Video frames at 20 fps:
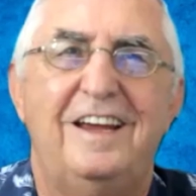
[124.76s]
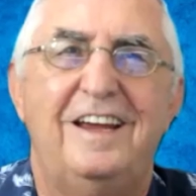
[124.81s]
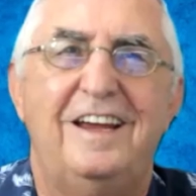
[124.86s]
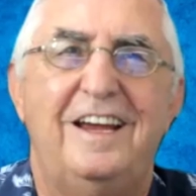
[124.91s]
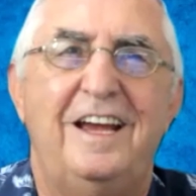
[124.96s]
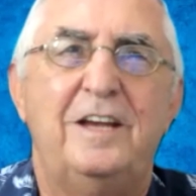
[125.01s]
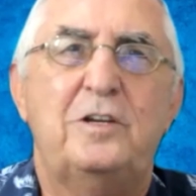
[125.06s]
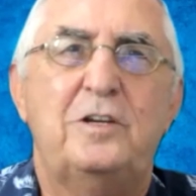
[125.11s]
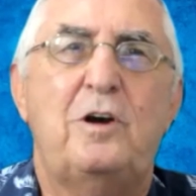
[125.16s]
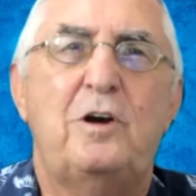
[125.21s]

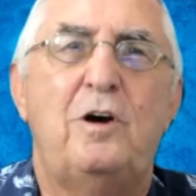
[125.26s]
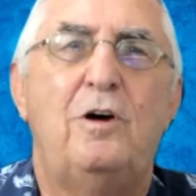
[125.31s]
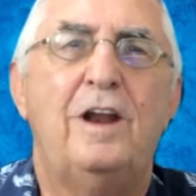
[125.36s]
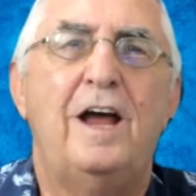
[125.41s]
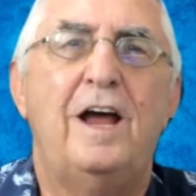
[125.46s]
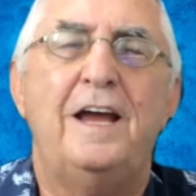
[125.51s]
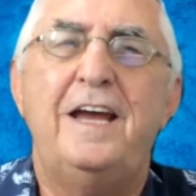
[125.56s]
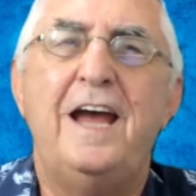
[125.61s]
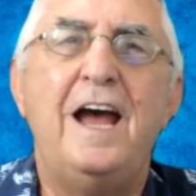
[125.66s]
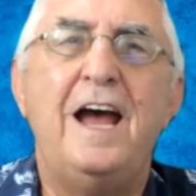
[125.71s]
It's called,
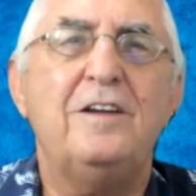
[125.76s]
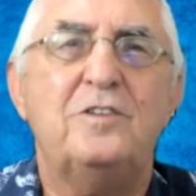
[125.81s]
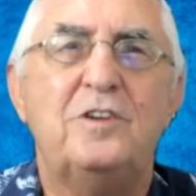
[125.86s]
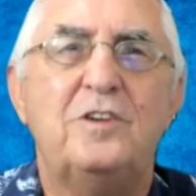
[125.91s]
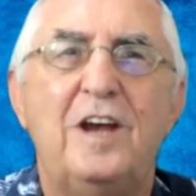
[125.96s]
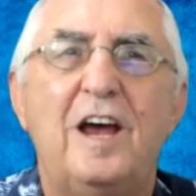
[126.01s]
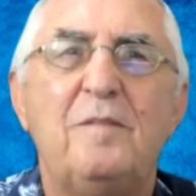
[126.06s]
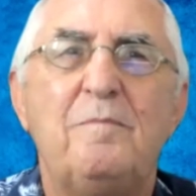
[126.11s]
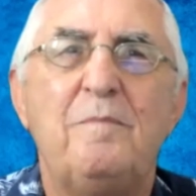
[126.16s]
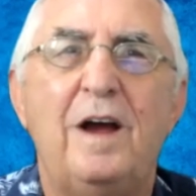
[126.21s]
"I can't
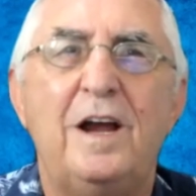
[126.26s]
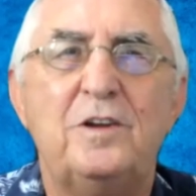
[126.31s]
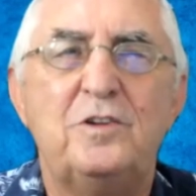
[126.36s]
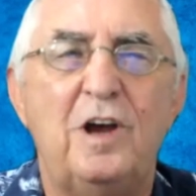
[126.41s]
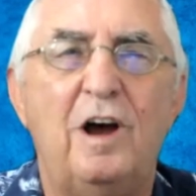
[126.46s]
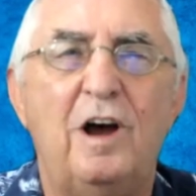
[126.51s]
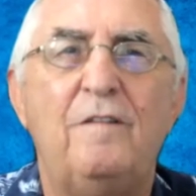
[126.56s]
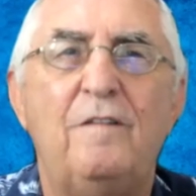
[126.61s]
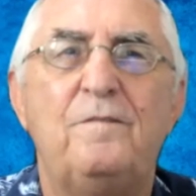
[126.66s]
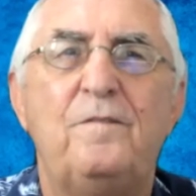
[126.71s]
set
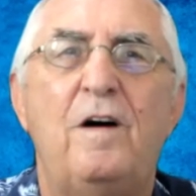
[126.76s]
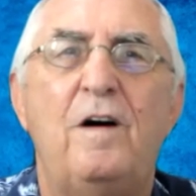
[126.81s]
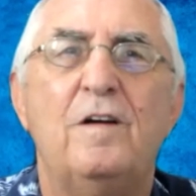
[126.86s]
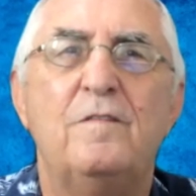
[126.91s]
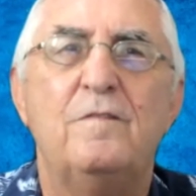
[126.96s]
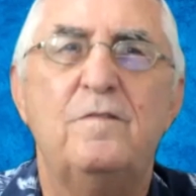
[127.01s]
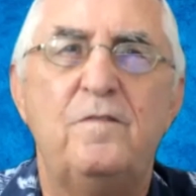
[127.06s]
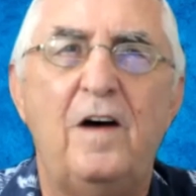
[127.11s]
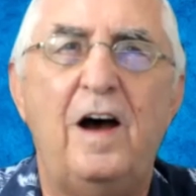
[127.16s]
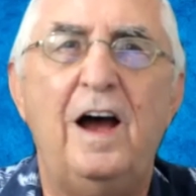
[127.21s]
myself on
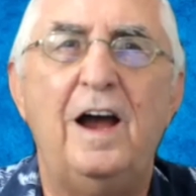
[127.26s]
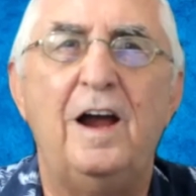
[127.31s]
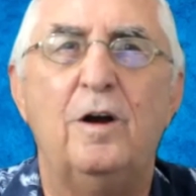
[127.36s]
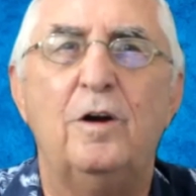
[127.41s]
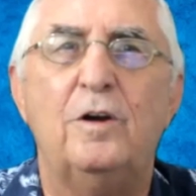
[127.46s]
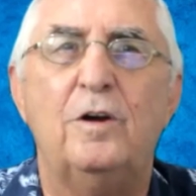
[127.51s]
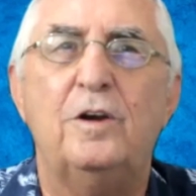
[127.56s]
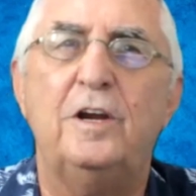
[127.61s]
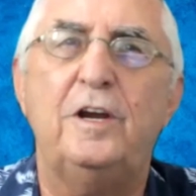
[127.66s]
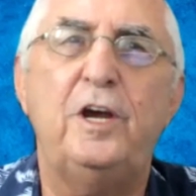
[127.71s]
fire
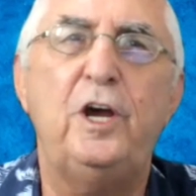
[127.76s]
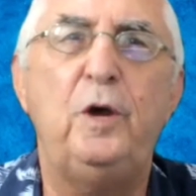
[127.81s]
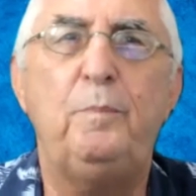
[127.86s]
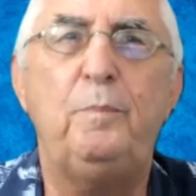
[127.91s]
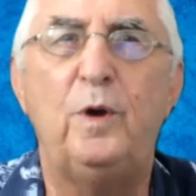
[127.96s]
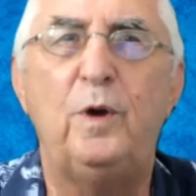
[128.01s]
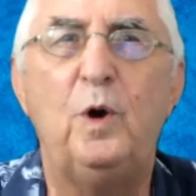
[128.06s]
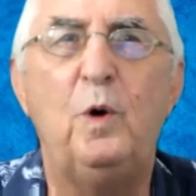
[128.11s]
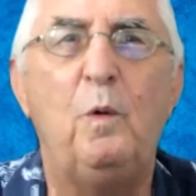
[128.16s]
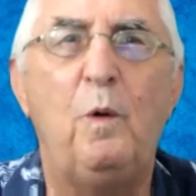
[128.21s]
to keep
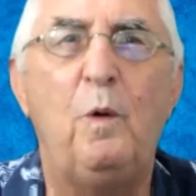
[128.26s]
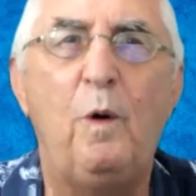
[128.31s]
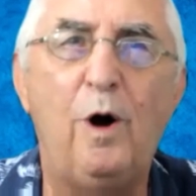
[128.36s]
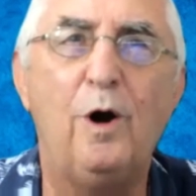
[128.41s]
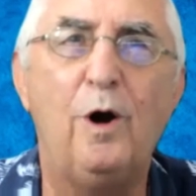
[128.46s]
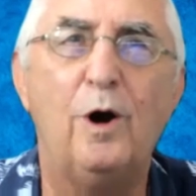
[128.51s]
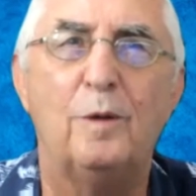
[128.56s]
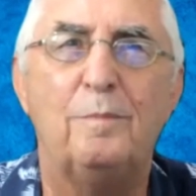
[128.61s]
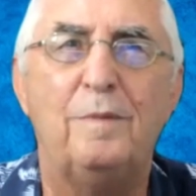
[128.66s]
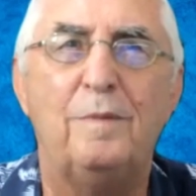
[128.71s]
you
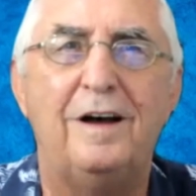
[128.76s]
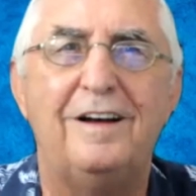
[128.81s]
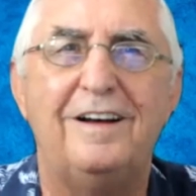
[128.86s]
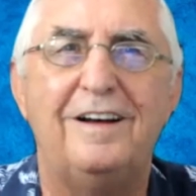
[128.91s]
warm."